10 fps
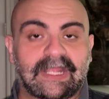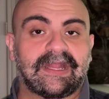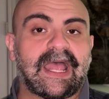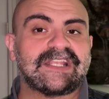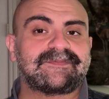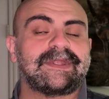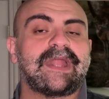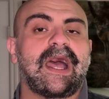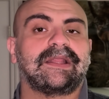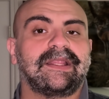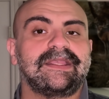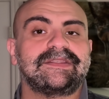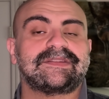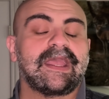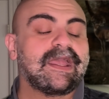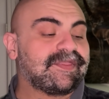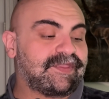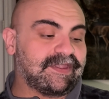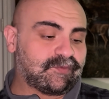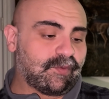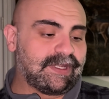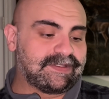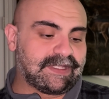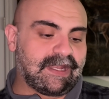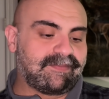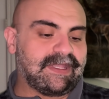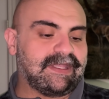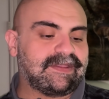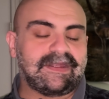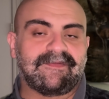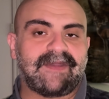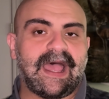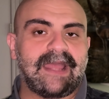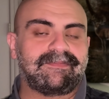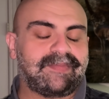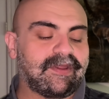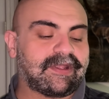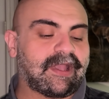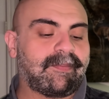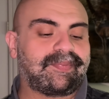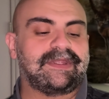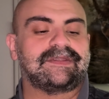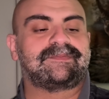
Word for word: Last but not least, this one is gonna be the Defined Beard Company's